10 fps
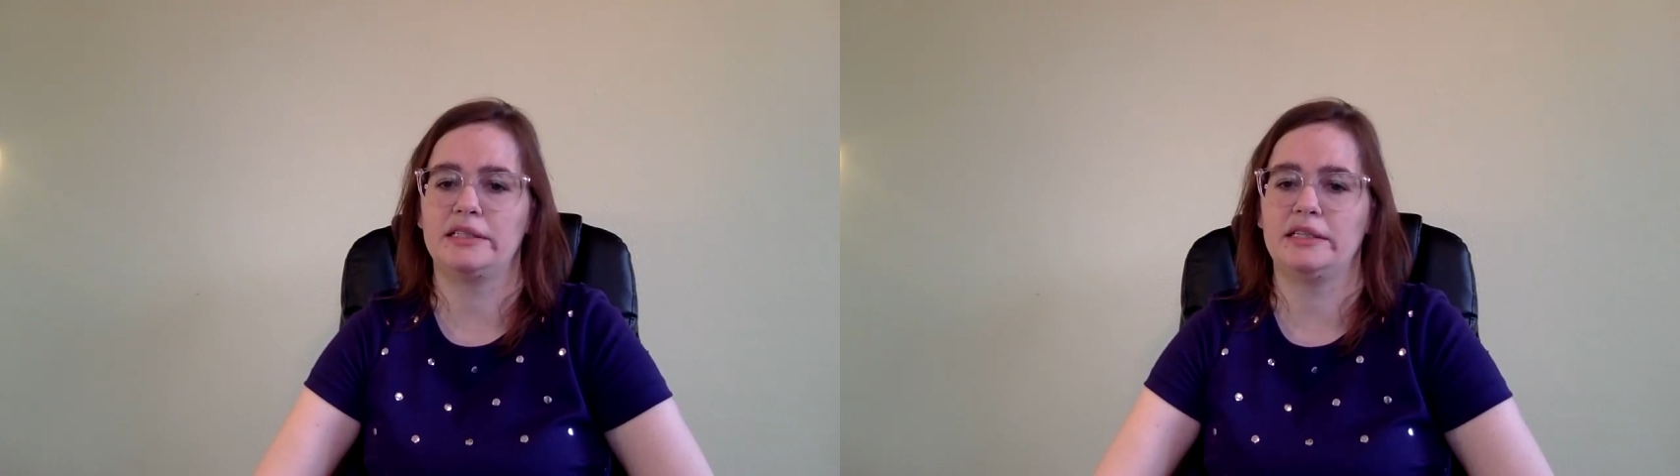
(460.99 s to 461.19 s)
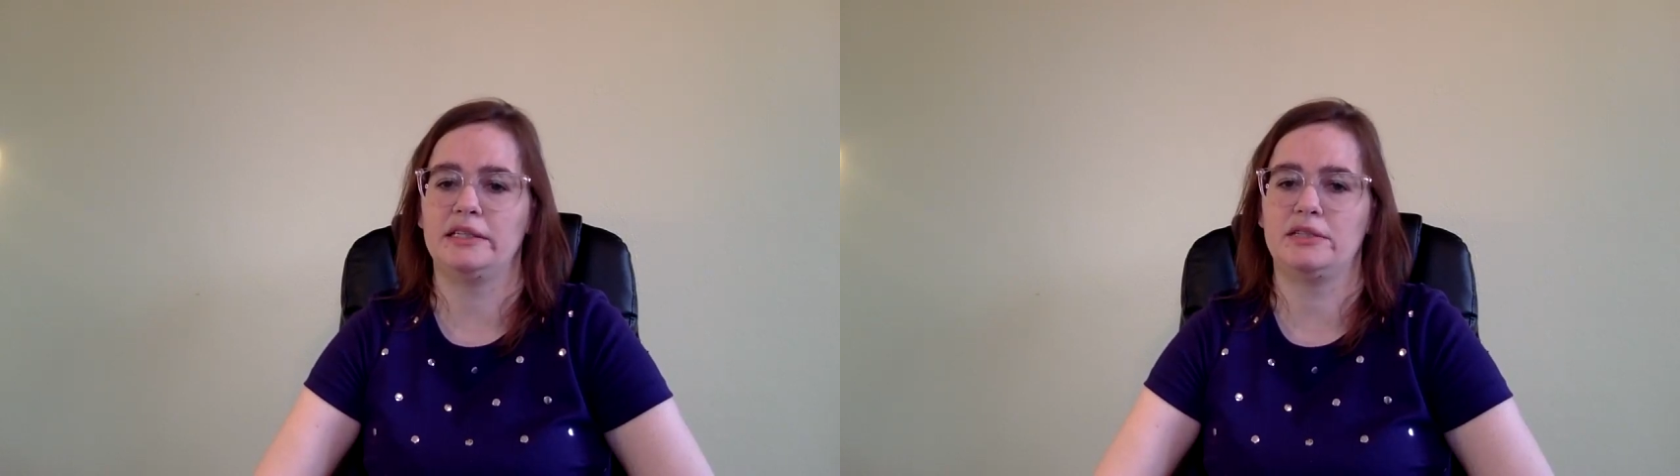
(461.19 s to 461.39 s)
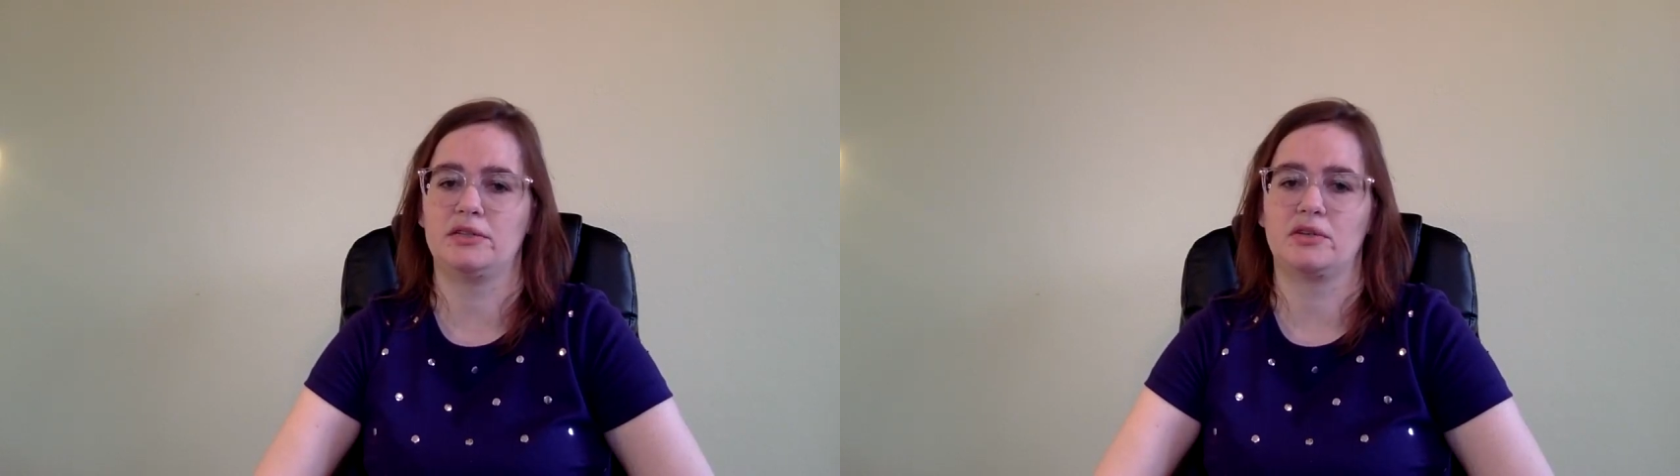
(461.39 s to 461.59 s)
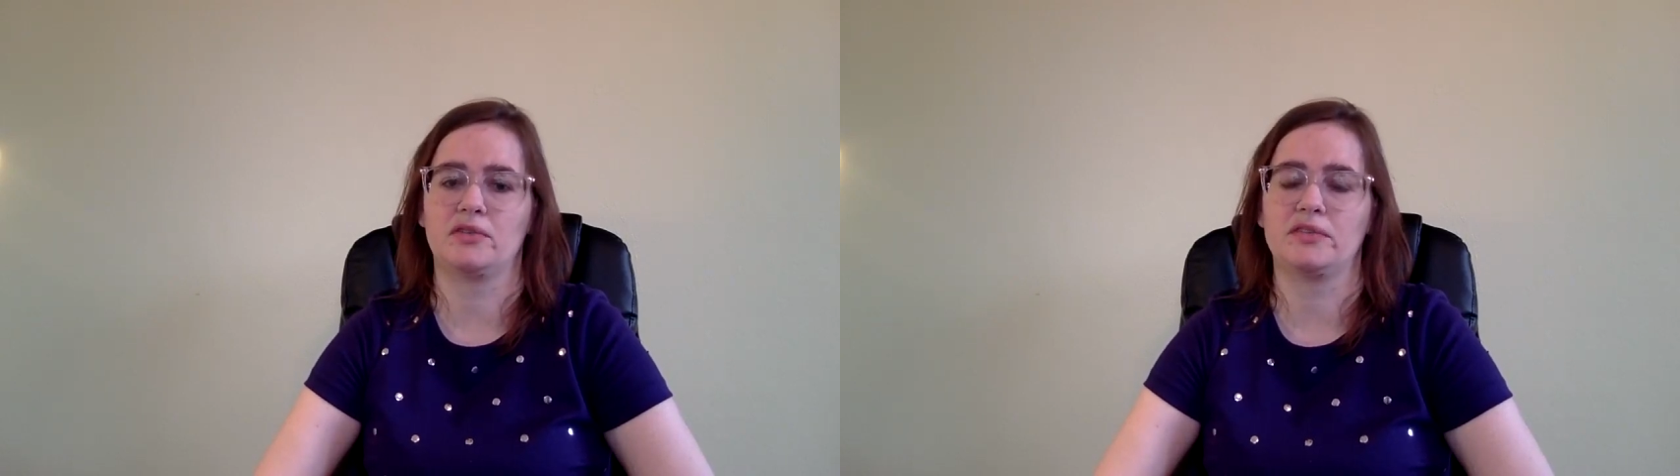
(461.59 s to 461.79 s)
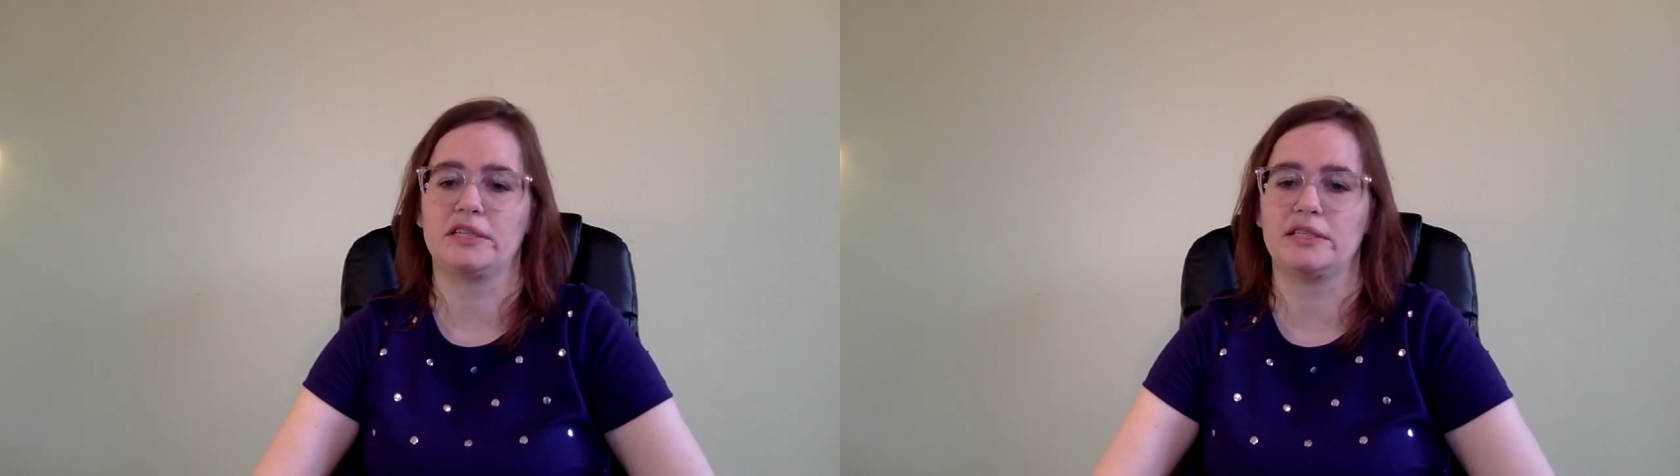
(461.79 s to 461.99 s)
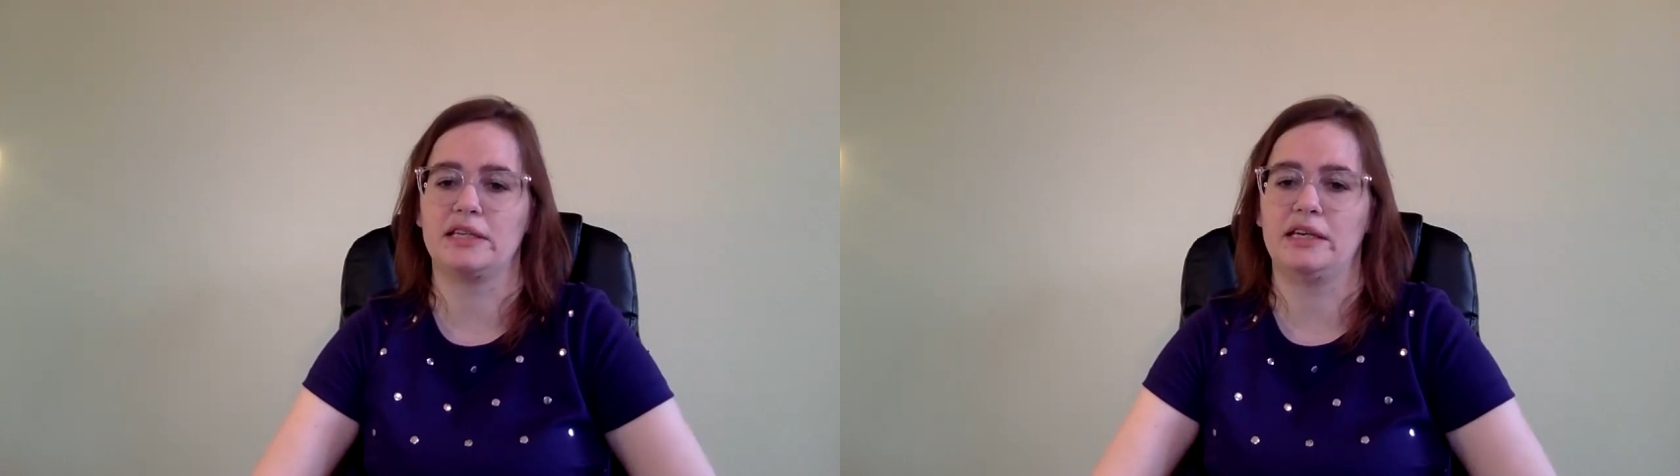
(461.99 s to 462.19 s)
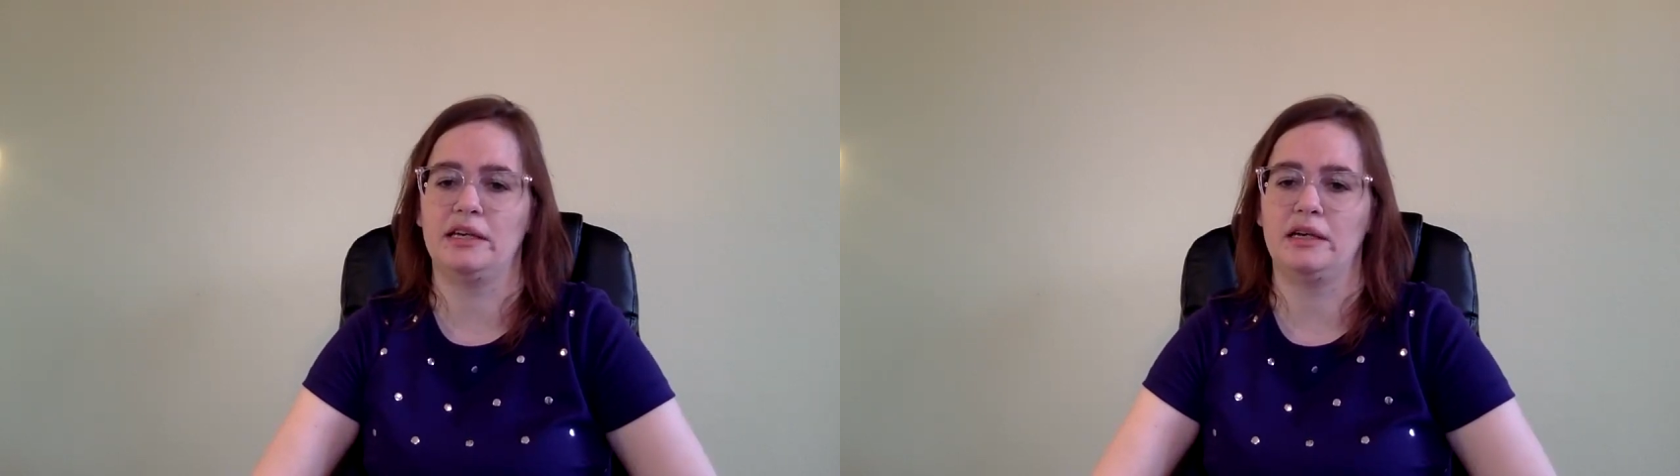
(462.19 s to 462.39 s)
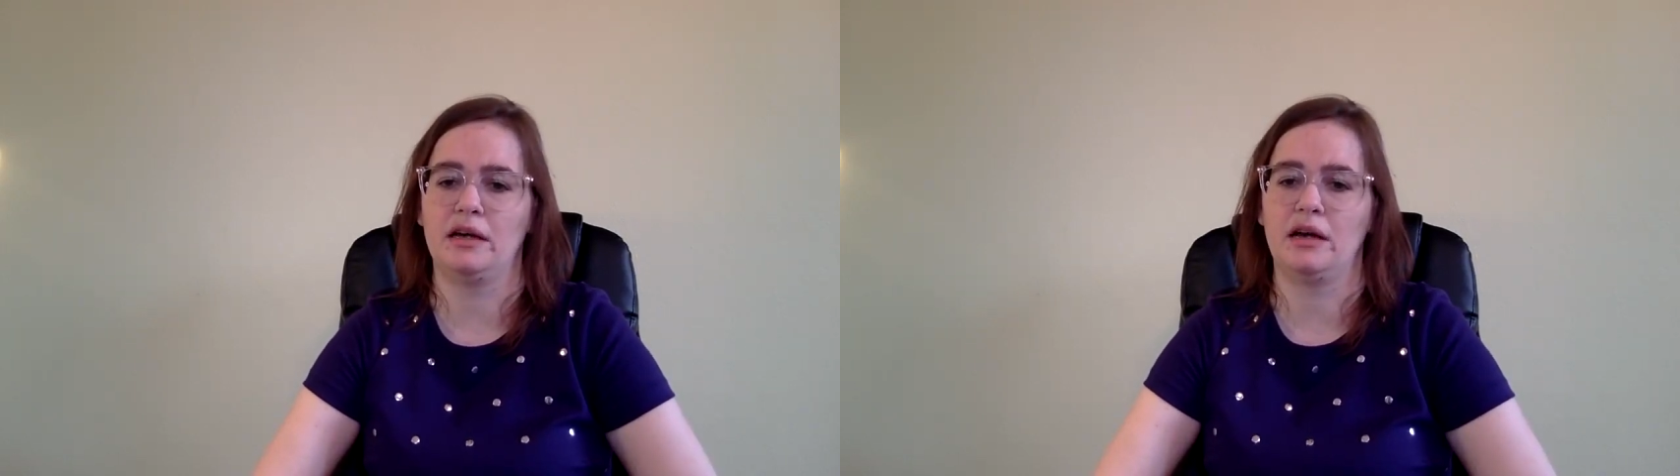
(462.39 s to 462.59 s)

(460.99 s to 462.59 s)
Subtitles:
it served as a